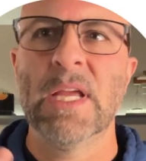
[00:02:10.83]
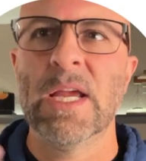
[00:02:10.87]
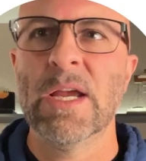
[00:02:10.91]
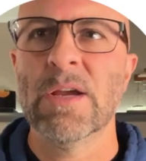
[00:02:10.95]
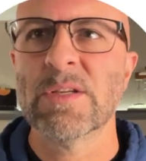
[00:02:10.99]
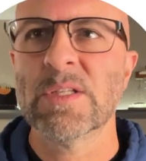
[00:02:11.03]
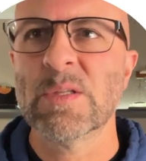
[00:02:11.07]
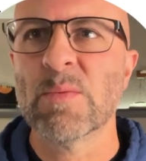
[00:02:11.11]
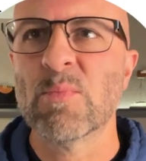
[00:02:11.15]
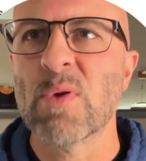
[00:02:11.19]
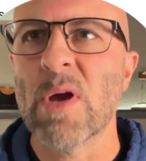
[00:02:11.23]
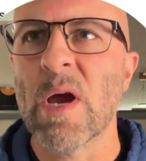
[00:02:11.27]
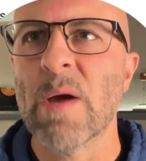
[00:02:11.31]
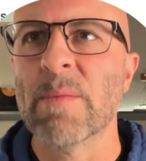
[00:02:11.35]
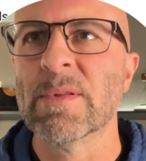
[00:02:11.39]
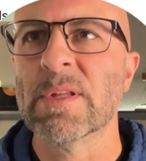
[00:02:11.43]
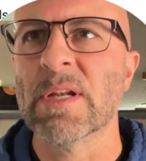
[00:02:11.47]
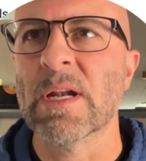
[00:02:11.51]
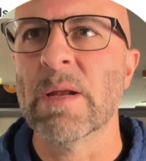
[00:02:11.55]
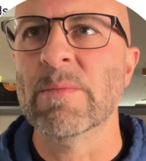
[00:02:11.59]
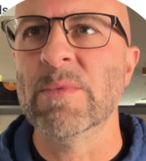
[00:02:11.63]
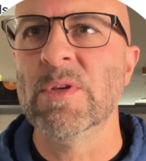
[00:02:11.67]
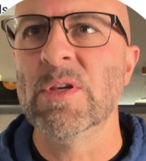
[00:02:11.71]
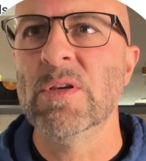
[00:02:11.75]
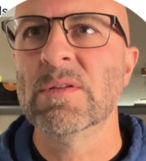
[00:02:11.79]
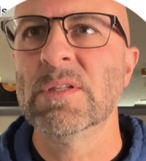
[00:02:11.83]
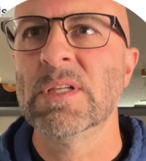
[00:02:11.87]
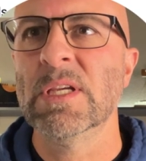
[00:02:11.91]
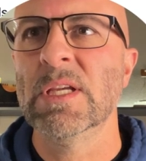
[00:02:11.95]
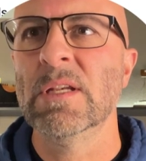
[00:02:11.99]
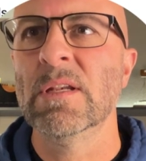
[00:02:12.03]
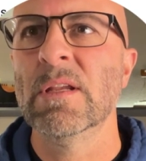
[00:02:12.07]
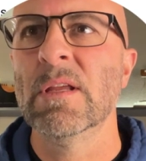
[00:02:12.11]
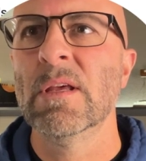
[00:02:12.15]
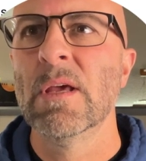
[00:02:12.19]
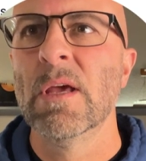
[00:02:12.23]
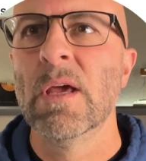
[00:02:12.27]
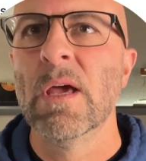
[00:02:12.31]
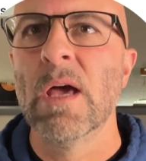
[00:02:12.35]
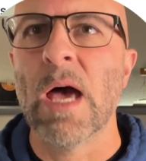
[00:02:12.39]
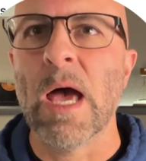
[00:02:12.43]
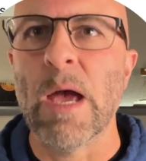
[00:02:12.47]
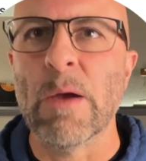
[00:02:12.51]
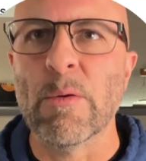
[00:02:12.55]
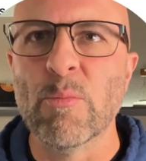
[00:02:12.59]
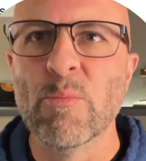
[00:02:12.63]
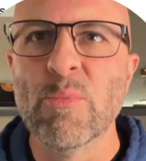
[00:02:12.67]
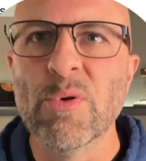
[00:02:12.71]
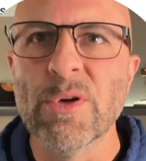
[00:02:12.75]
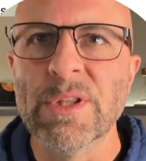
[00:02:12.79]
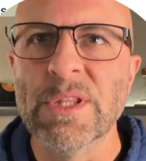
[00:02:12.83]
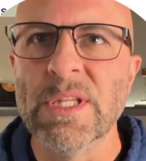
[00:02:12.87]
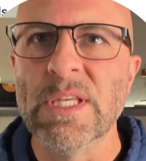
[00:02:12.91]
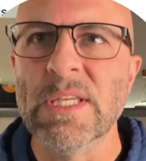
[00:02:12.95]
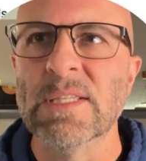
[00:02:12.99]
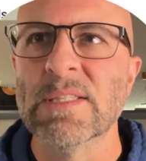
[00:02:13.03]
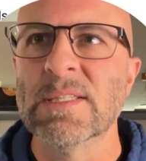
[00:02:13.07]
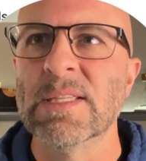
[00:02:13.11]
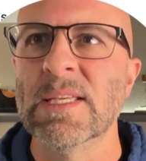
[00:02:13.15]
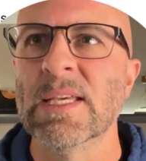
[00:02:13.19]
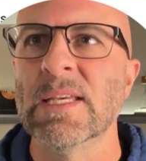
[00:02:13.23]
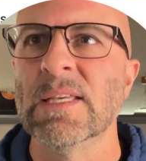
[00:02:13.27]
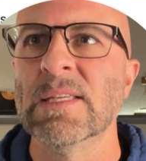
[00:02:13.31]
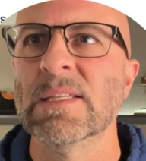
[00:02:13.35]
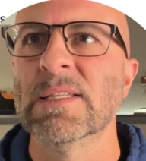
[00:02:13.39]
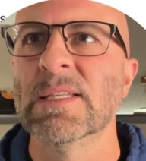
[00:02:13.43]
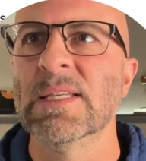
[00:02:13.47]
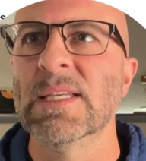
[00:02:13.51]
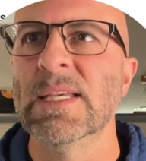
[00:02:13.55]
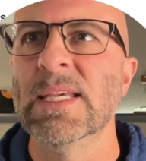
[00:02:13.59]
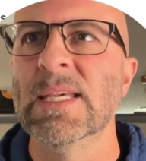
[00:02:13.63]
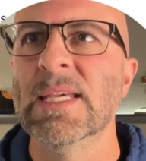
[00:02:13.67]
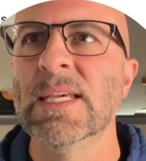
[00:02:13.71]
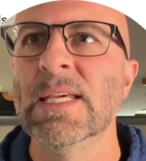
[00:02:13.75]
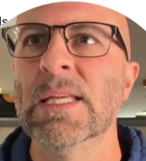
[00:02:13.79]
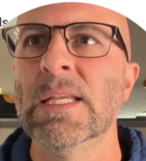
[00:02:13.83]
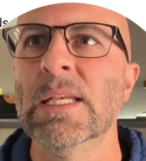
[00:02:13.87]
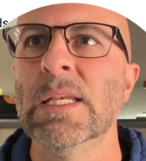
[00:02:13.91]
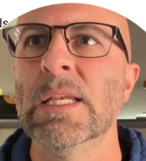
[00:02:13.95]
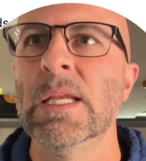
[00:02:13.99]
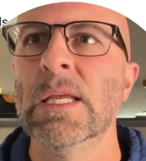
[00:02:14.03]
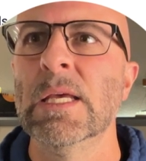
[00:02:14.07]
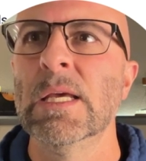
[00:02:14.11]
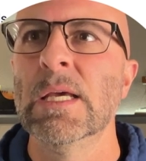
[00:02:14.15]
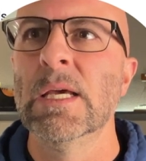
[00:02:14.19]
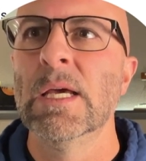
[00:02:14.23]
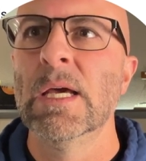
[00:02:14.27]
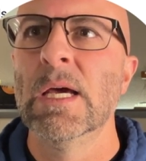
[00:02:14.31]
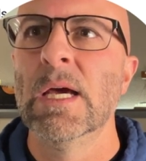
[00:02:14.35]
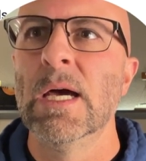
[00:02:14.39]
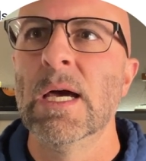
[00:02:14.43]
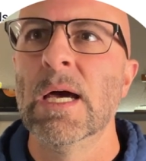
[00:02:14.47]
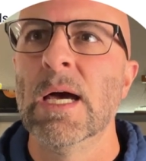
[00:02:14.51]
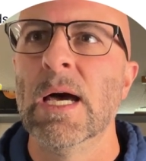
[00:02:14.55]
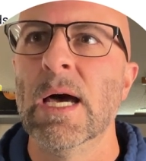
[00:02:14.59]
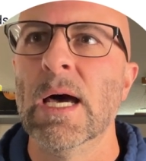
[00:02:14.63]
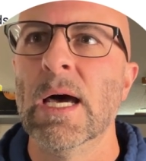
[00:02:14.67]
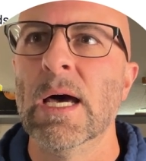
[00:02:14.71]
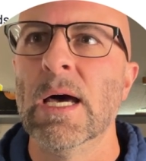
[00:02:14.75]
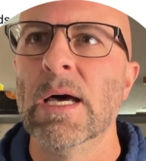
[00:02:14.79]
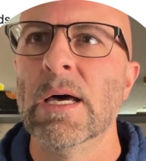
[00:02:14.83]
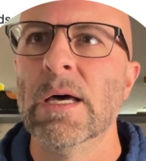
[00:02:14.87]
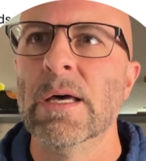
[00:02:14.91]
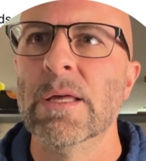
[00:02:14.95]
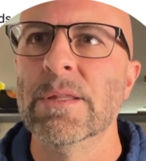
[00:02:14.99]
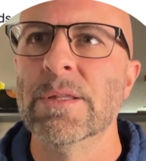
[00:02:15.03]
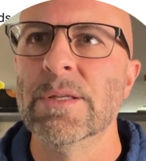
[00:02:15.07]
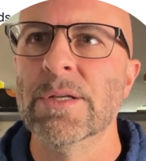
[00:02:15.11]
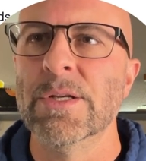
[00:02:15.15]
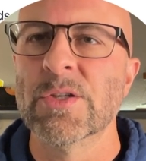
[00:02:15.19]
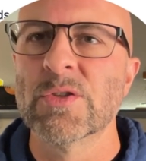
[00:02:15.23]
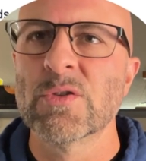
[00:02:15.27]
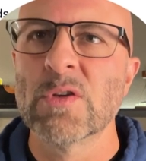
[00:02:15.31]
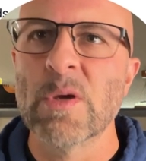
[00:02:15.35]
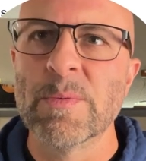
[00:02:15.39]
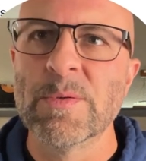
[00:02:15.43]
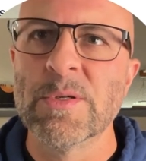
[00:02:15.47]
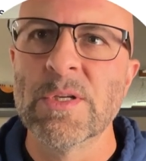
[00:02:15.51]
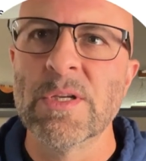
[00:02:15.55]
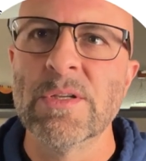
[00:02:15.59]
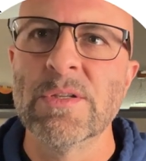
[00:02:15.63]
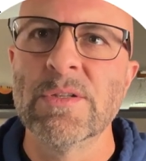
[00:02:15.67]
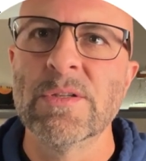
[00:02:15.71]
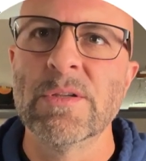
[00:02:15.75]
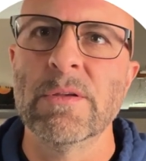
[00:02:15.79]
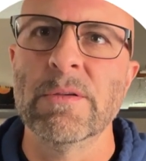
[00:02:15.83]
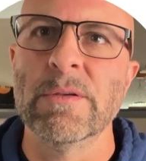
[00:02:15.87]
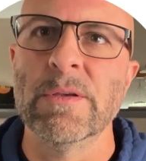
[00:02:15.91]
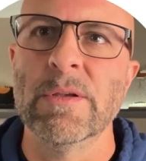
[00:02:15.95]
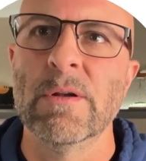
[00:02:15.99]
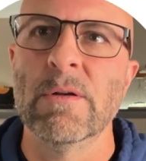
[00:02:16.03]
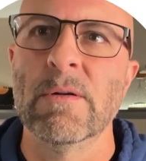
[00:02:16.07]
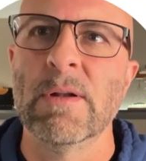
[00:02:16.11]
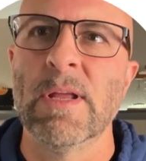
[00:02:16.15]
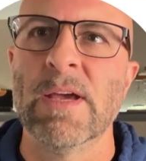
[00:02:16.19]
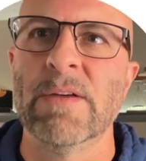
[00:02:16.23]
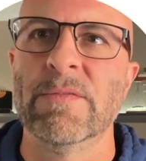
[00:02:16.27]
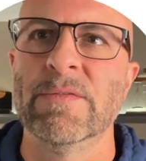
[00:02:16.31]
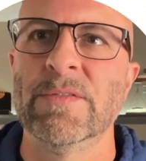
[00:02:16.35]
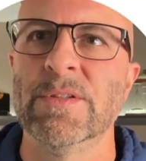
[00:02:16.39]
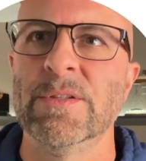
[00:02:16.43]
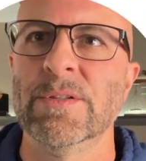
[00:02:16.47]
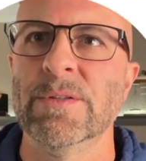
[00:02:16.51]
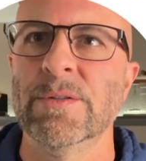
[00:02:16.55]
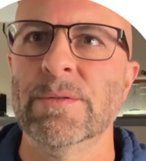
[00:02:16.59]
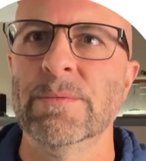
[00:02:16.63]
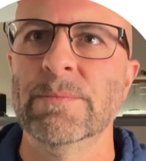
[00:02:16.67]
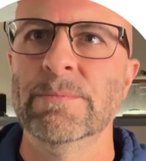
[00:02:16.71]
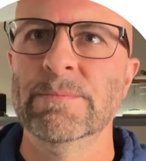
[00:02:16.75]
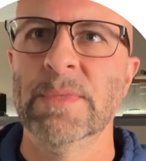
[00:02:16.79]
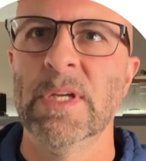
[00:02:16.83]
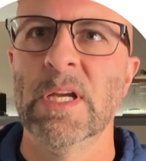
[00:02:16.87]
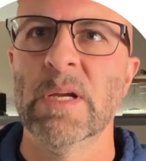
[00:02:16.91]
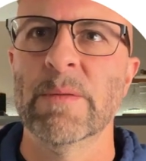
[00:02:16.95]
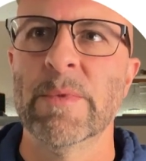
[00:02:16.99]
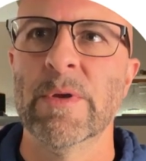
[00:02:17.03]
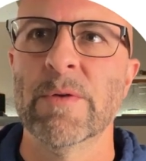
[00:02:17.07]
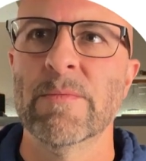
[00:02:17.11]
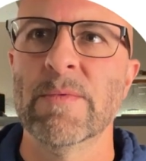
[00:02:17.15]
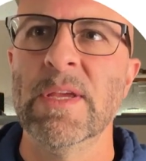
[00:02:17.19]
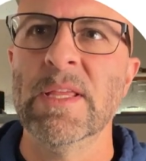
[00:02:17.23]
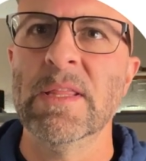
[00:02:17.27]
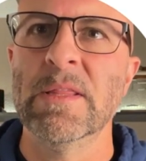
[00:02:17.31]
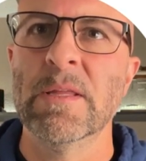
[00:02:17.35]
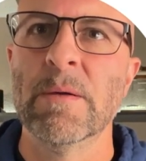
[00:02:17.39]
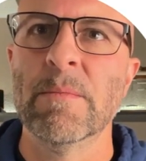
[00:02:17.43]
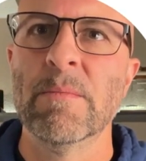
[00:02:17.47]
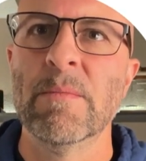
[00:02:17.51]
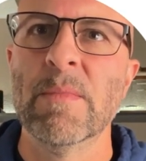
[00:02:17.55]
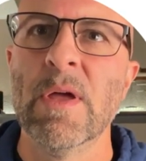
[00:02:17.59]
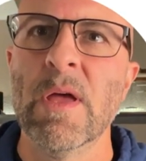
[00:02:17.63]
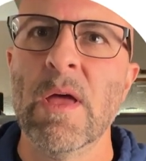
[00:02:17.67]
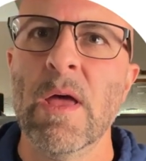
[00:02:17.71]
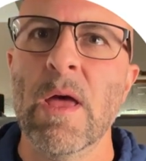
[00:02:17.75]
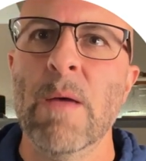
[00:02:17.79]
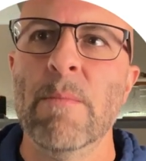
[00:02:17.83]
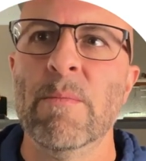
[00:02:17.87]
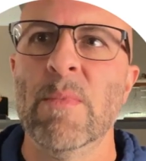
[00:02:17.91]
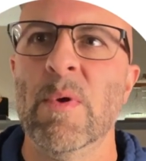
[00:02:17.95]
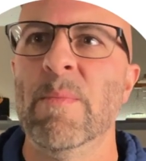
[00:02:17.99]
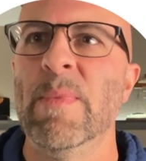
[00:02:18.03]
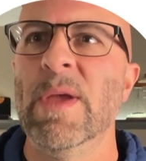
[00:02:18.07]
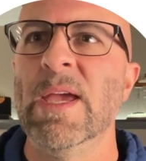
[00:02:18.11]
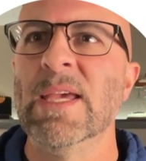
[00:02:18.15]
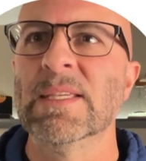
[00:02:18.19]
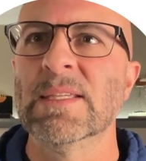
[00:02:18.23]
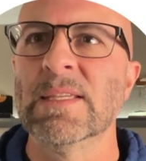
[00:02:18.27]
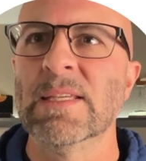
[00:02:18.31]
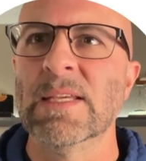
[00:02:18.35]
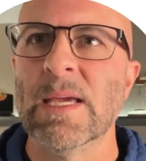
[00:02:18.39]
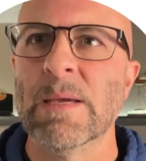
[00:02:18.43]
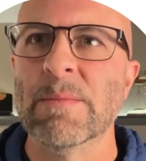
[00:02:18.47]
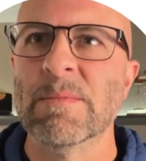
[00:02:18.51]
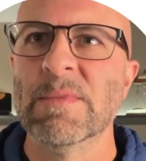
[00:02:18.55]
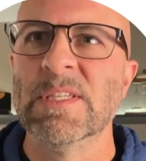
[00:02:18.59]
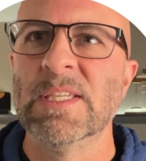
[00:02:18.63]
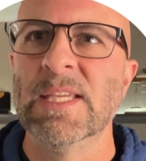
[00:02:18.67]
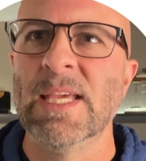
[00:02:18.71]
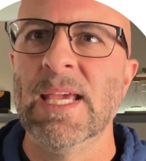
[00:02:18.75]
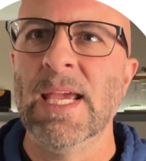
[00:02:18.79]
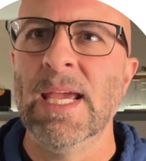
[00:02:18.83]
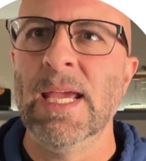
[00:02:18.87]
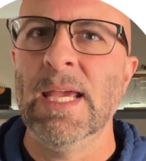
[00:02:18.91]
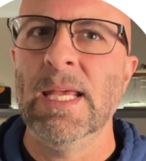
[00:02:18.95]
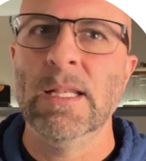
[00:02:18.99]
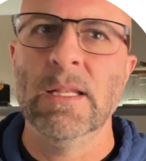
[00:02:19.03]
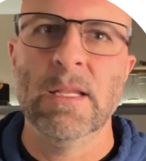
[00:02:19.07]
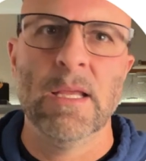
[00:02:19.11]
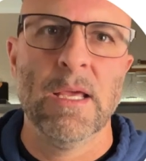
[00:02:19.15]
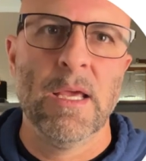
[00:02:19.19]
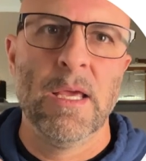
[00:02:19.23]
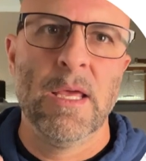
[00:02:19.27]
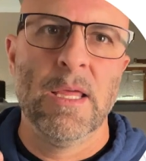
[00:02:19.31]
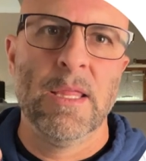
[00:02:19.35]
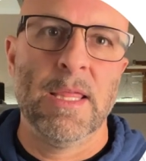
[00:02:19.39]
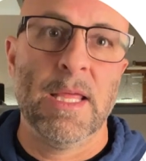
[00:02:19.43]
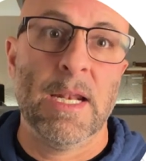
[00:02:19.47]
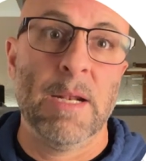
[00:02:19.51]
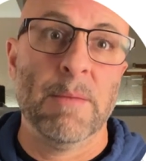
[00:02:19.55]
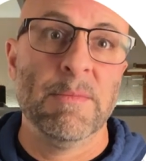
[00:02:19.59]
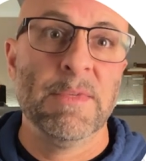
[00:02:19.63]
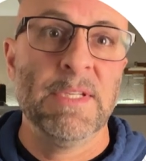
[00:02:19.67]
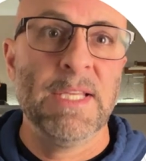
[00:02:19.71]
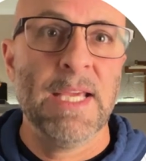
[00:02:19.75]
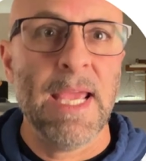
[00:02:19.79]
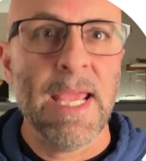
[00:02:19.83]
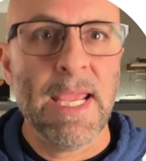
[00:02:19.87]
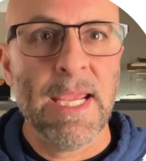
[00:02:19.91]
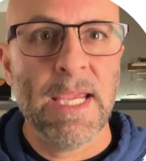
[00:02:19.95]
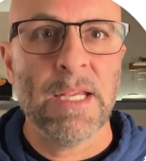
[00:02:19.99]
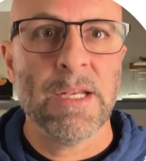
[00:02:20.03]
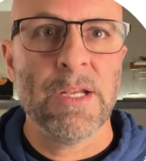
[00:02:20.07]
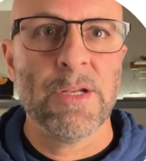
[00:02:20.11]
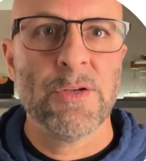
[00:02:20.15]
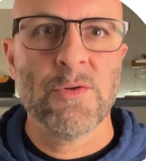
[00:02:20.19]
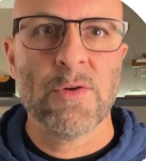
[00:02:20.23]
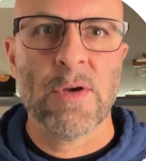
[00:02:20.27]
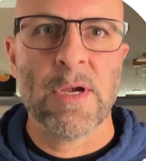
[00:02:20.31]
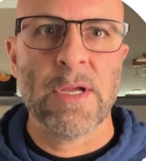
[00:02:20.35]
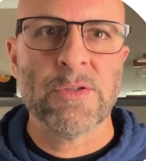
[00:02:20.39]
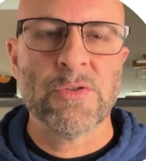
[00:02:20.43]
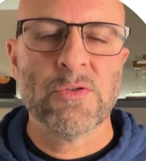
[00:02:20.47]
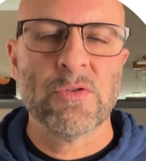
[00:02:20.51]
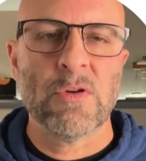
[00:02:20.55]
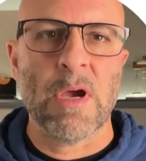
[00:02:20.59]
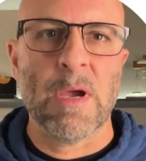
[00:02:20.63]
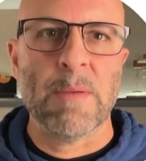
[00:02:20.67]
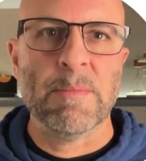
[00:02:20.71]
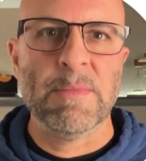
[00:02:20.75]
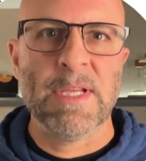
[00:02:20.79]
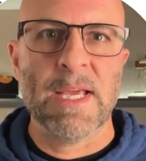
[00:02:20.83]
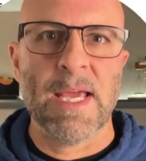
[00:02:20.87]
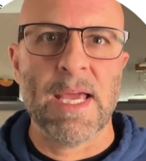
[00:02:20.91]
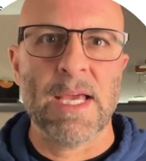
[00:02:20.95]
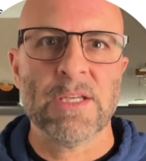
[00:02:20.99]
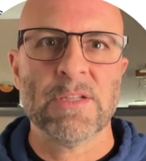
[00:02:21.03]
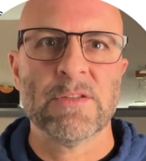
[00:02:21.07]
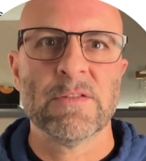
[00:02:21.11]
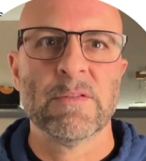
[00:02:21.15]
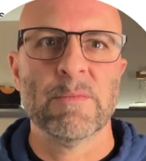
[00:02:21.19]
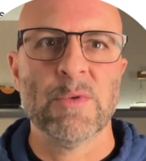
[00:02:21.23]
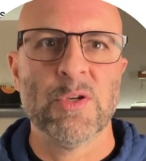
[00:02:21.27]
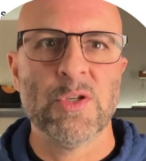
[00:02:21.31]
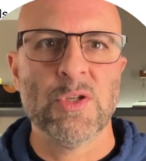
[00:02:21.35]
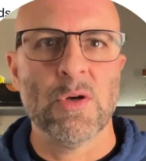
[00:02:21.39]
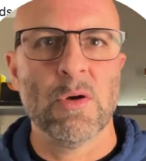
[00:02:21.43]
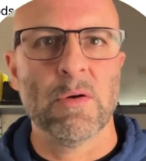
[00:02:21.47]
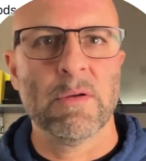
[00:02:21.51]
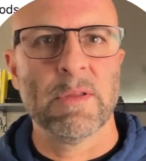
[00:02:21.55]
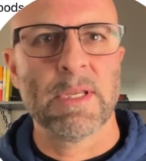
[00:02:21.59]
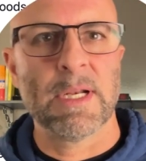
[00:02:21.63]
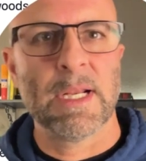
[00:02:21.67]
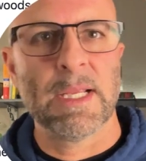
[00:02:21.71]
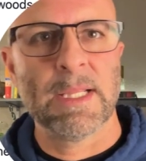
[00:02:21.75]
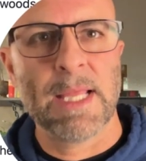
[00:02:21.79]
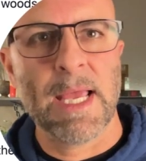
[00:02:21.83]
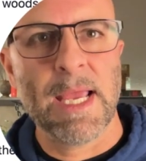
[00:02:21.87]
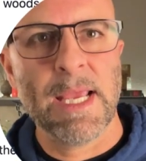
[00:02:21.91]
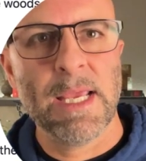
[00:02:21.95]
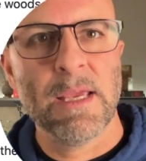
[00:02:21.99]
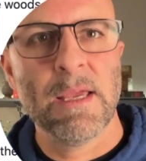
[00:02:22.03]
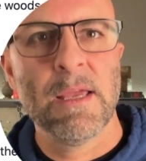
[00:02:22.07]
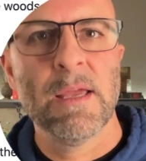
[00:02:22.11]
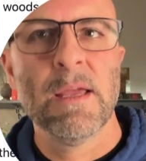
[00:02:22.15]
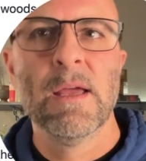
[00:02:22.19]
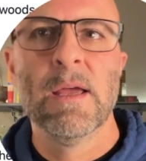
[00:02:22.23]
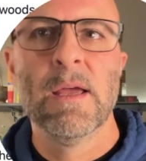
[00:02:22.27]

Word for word: Here's the prompt that I'm using. I will put these things in uh, the description so you don't have to hear me read them. But basically I'm saying that I'm taking a transcribed text from a joke that I like.